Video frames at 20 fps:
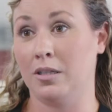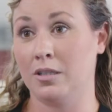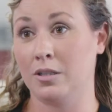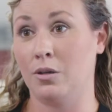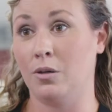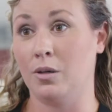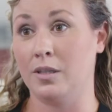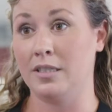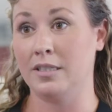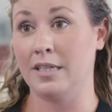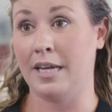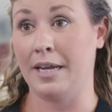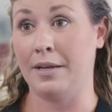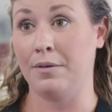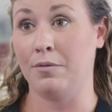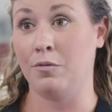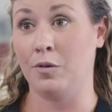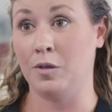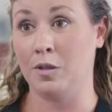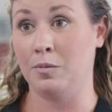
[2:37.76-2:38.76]

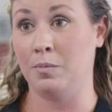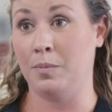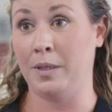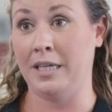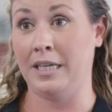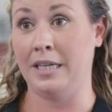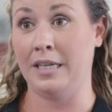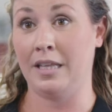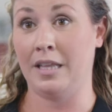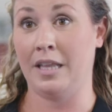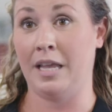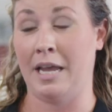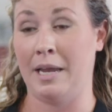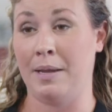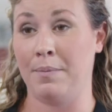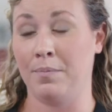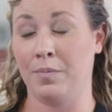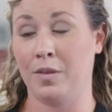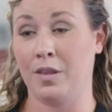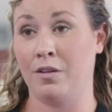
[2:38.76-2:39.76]
content would be
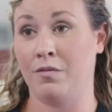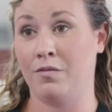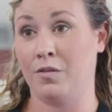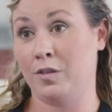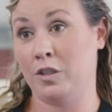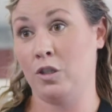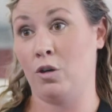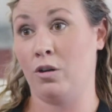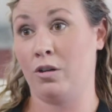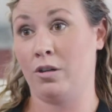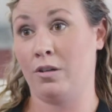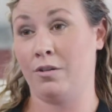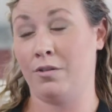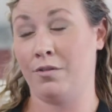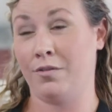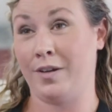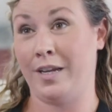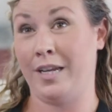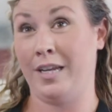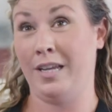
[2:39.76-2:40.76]
the
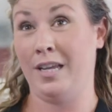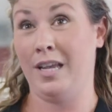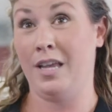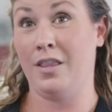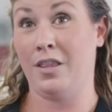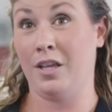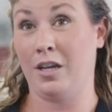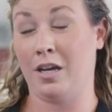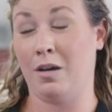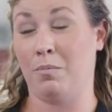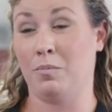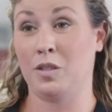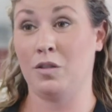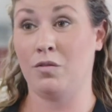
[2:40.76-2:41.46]
photography that comes